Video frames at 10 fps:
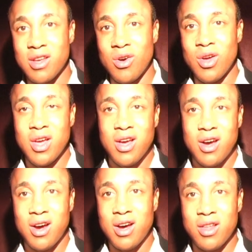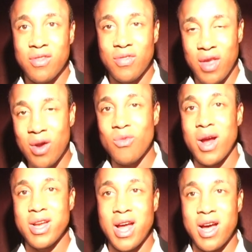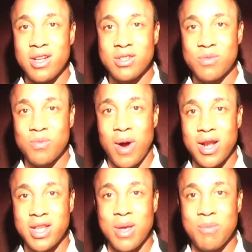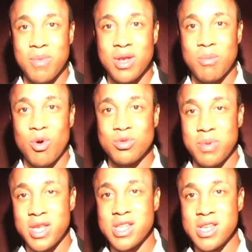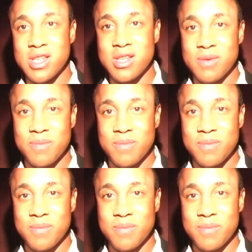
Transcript: So uh, that right now is probably keeping me the most busiest.